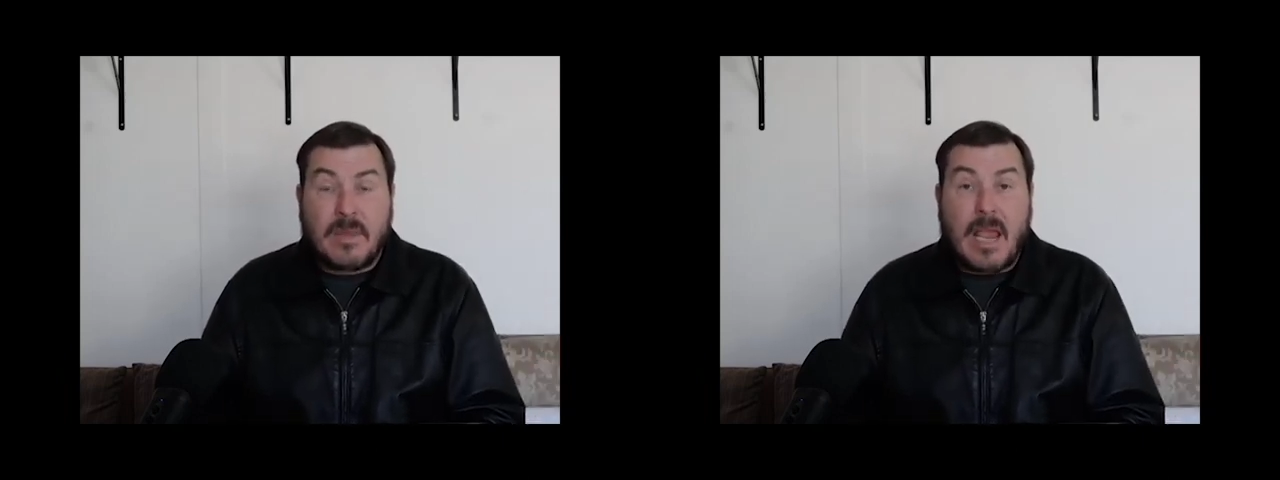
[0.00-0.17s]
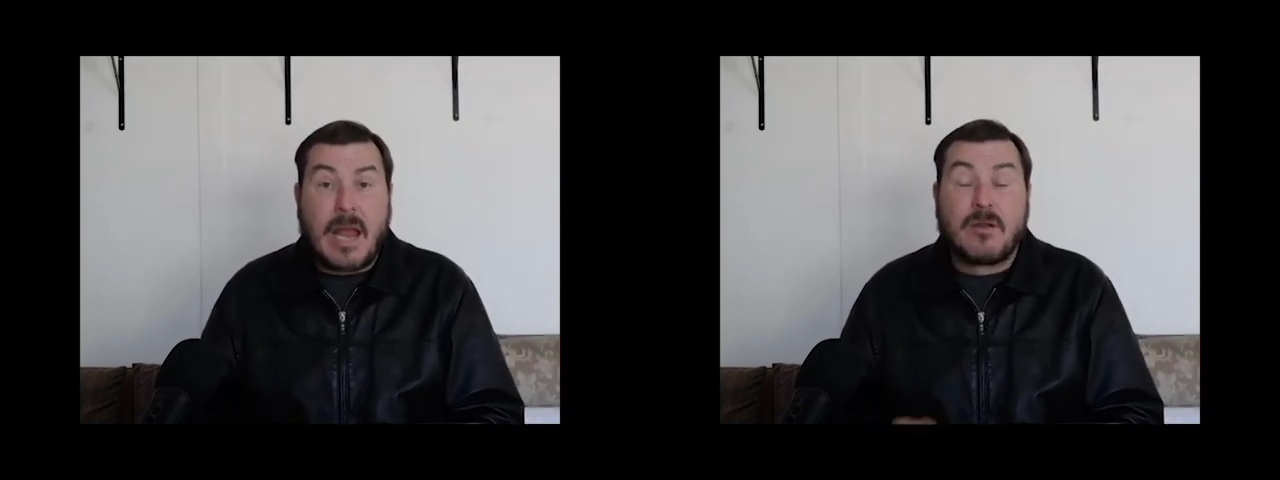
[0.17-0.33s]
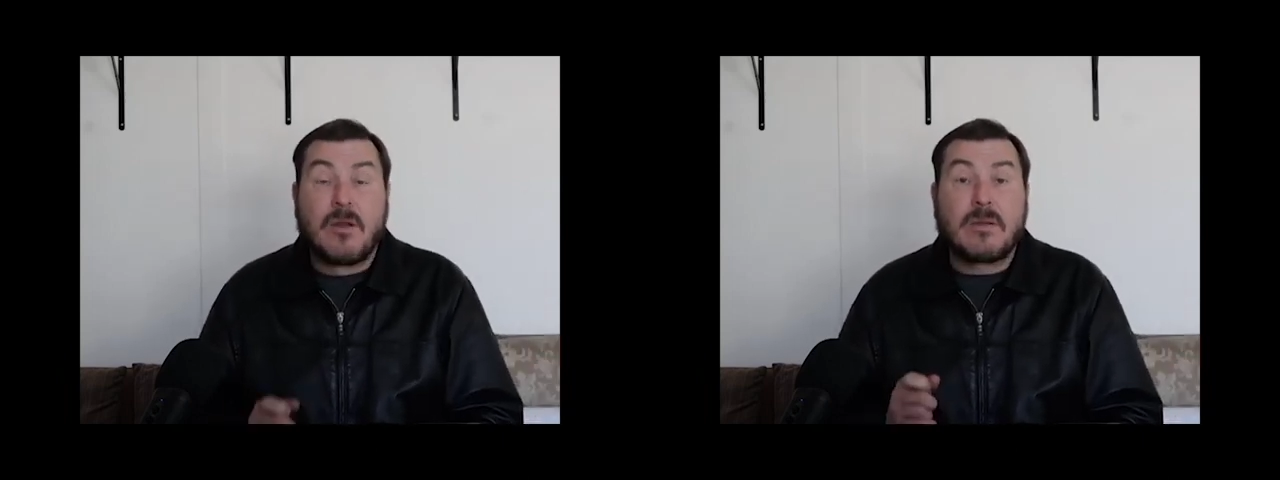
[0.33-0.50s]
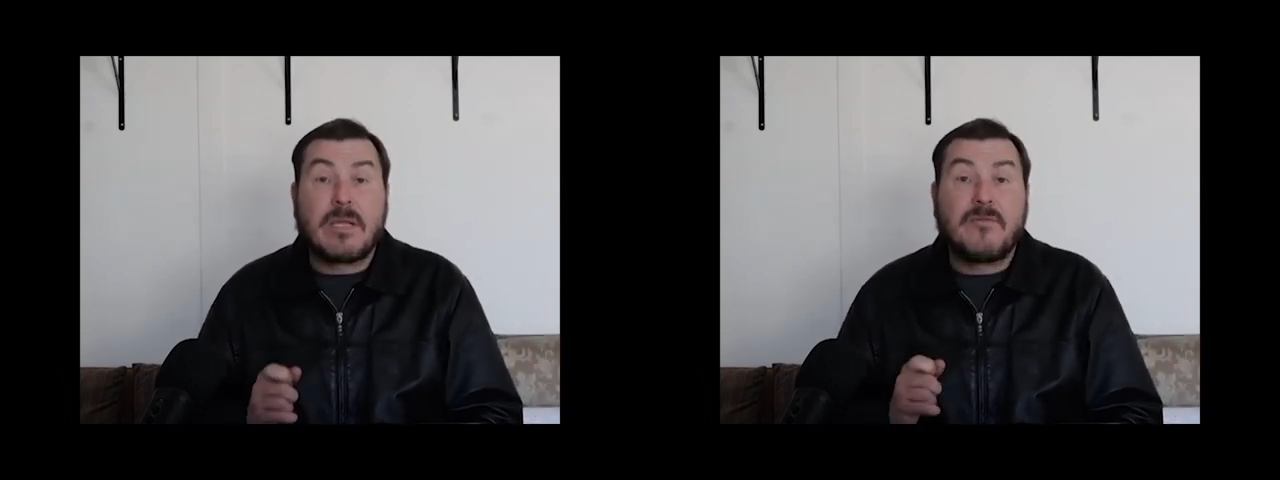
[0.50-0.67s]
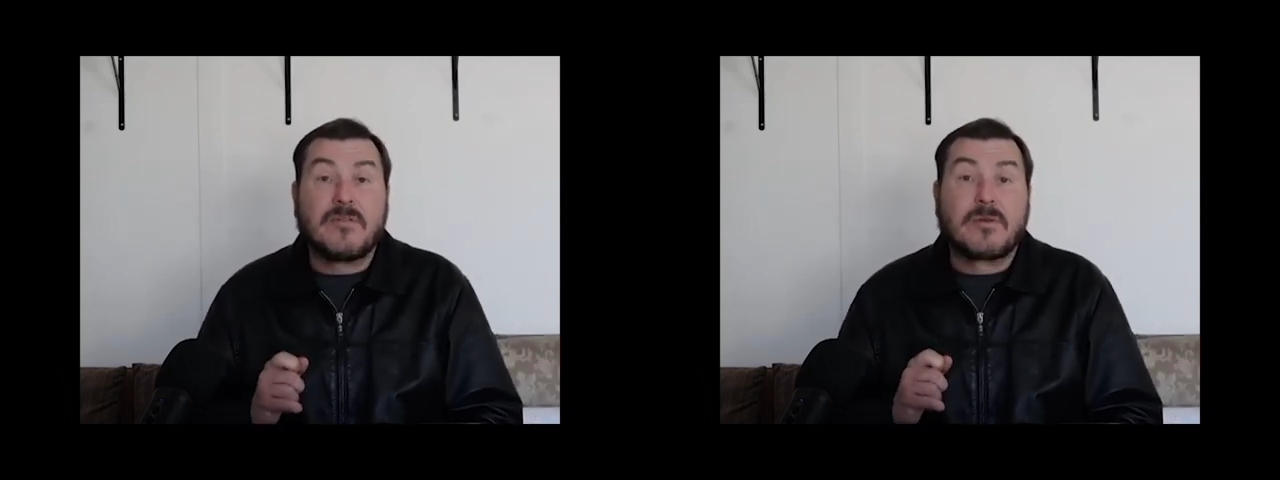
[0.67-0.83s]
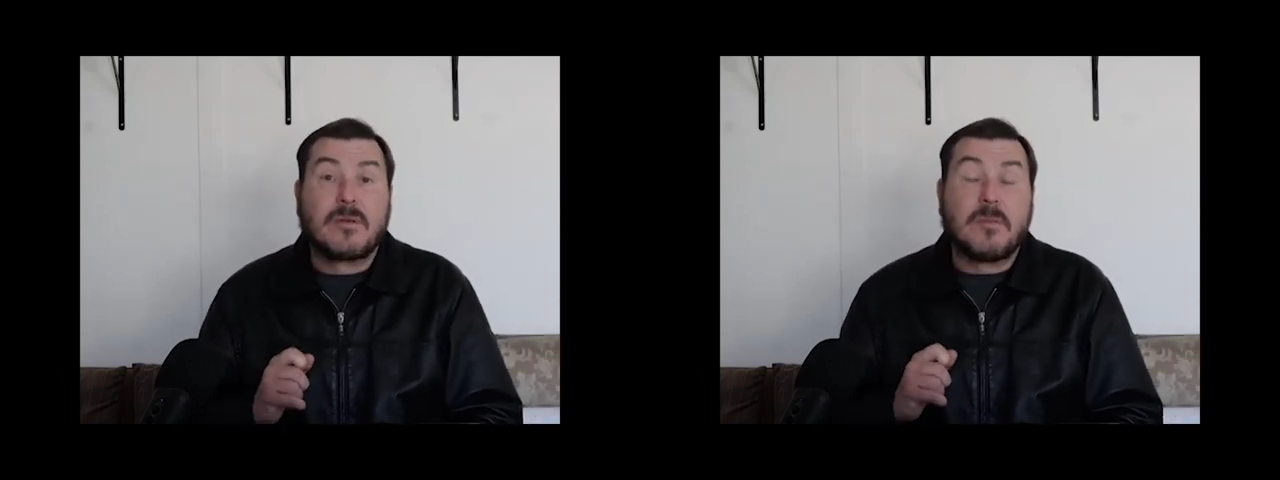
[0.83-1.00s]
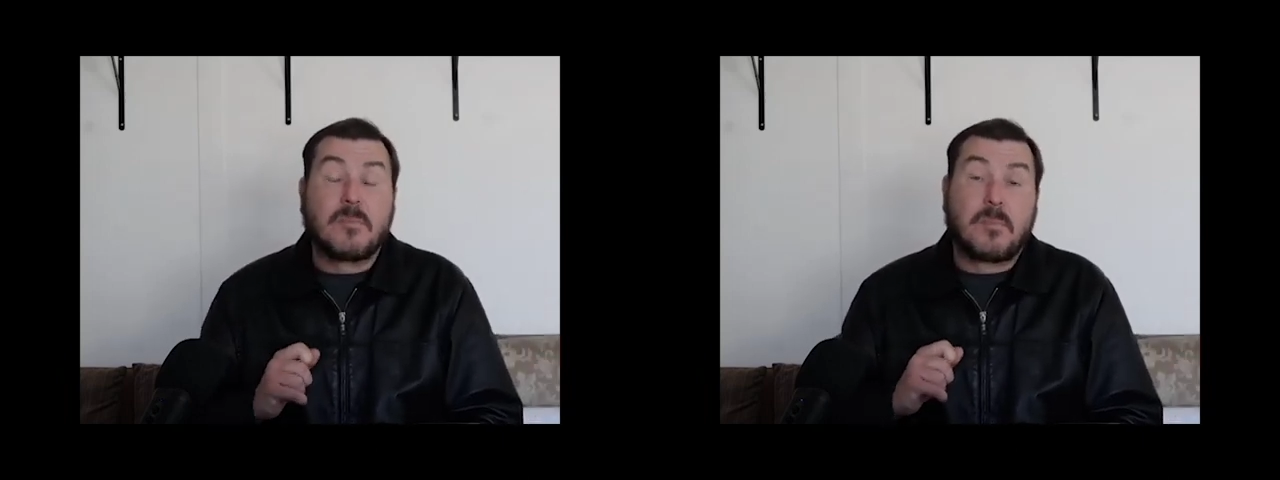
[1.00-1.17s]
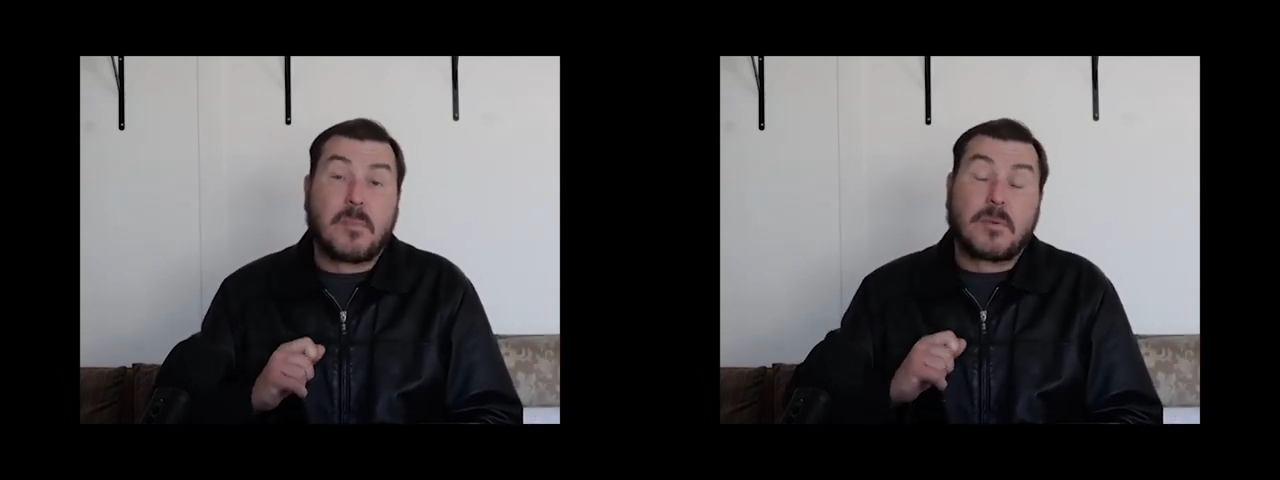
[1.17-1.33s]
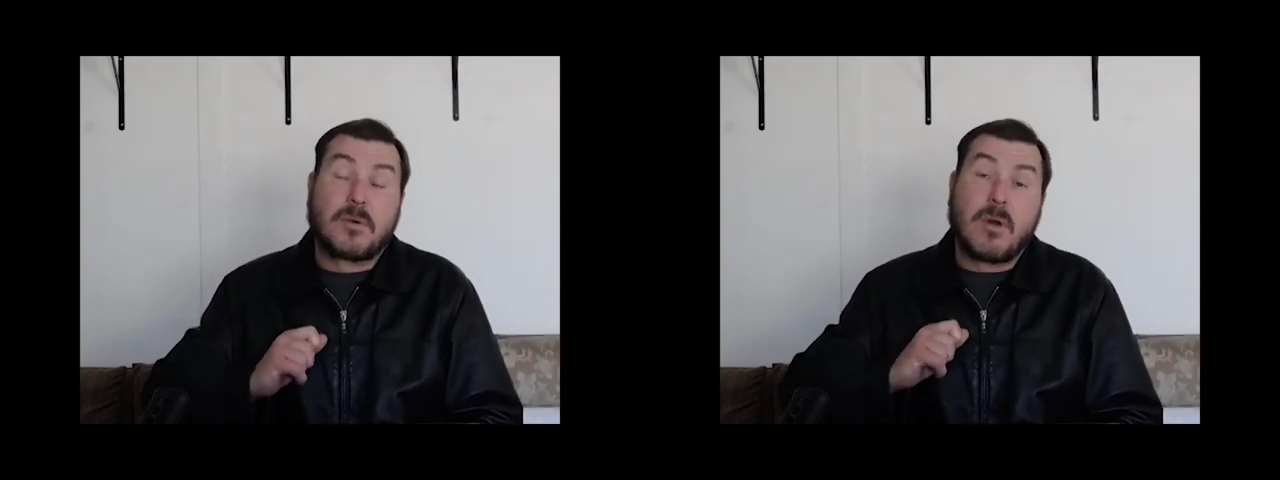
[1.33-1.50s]
and not even
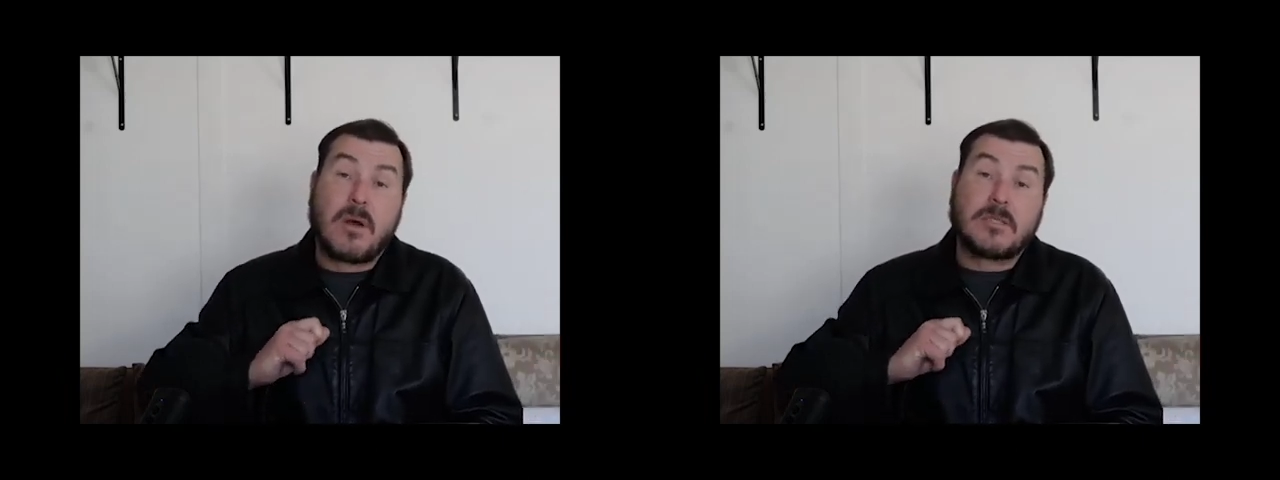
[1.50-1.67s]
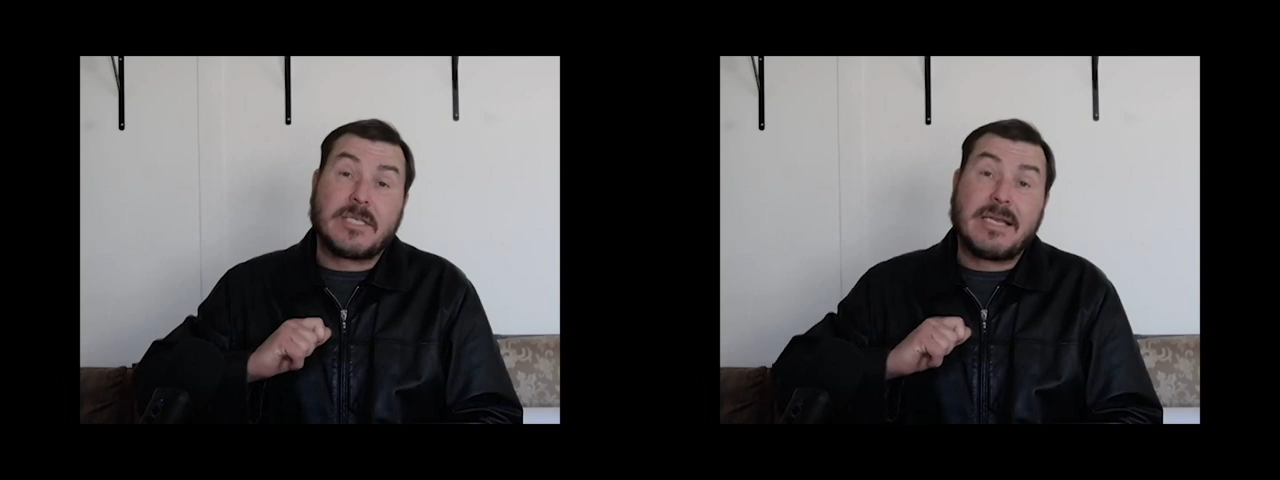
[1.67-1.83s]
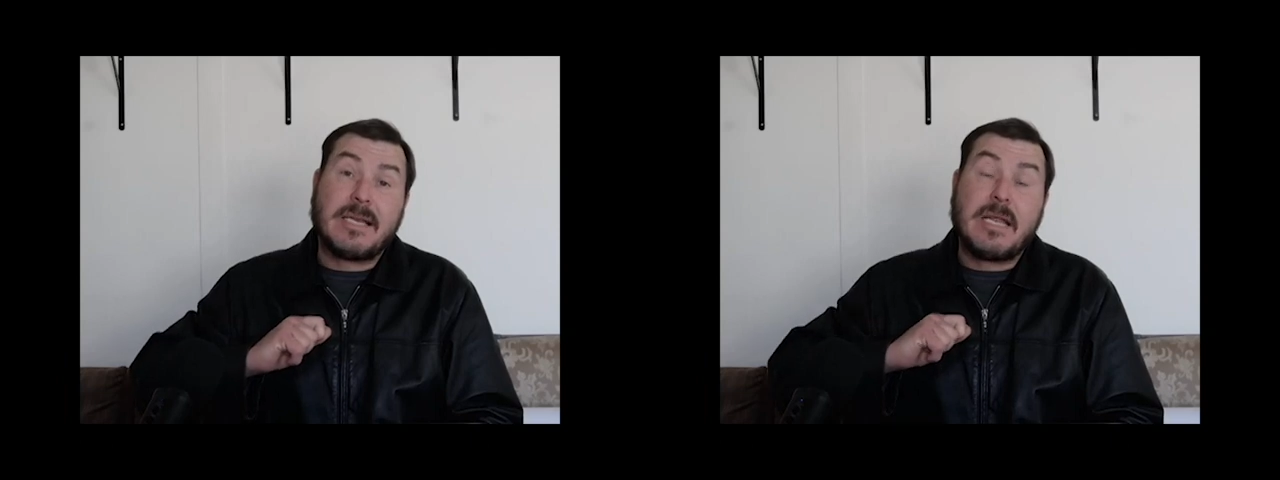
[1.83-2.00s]
granting